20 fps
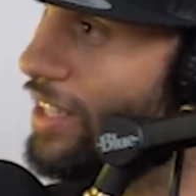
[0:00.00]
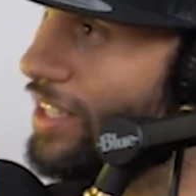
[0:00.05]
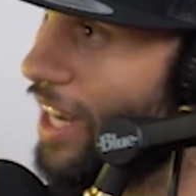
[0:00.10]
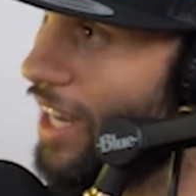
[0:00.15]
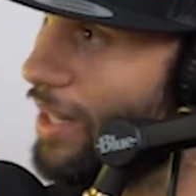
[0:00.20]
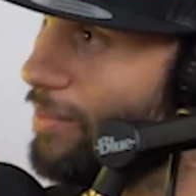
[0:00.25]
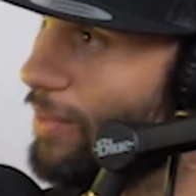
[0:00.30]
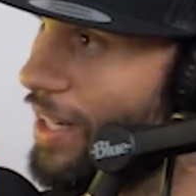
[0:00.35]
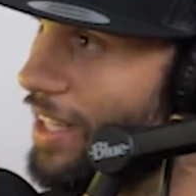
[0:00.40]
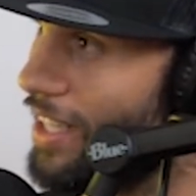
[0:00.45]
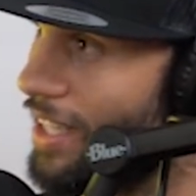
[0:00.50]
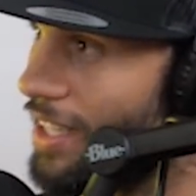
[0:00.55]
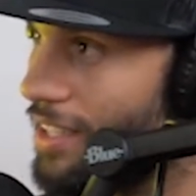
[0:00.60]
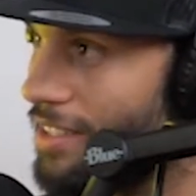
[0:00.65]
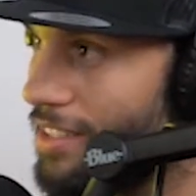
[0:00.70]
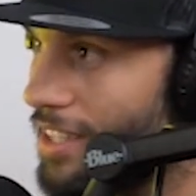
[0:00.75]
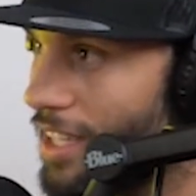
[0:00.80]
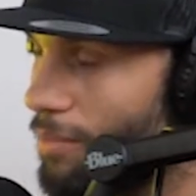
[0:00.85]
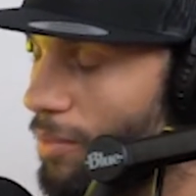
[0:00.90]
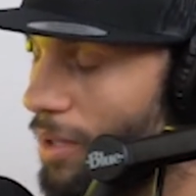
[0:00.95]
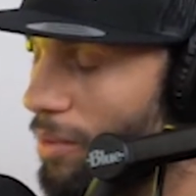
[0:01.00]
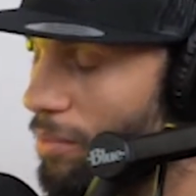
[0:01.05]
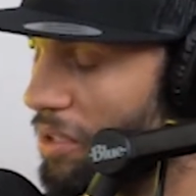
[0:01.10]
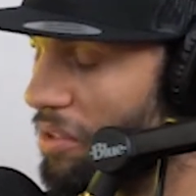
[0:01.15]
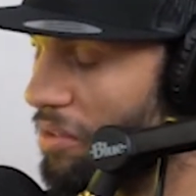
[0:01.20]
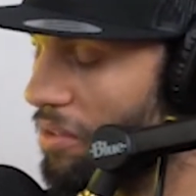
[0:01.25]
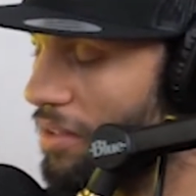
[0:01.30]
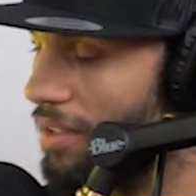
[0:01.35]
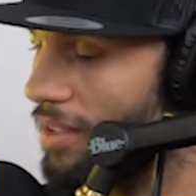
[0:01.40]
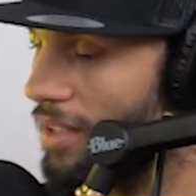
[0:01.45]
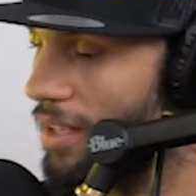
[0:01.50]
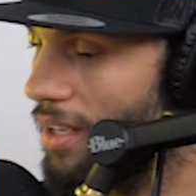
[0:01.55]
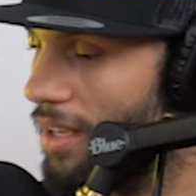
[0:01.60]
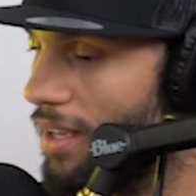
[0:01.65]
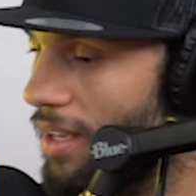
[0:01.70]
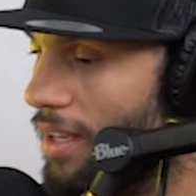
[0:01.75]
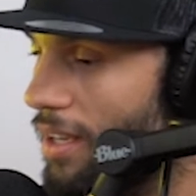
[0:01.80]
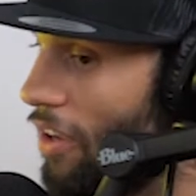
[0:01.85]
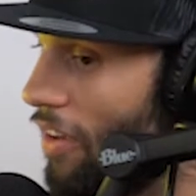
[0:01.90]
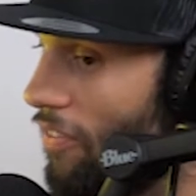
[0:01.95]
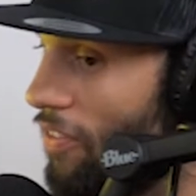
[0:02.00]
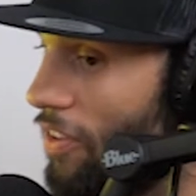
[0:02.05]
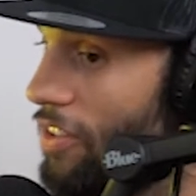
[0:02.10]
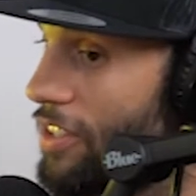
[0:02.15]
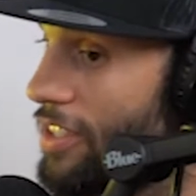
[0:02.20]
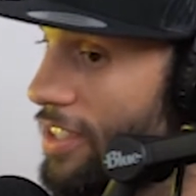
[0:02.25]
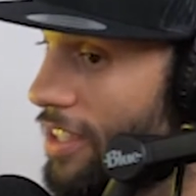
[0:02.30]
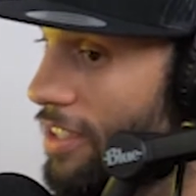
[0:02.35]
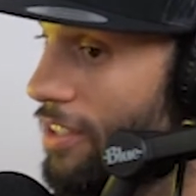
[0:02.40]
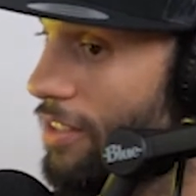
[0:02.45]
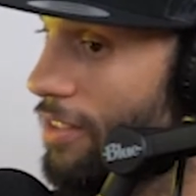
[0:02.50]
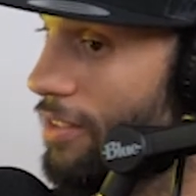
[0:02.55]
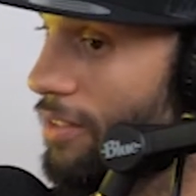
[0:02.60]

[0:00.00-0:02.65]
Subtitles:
1 time I didn't get checked by both. So if you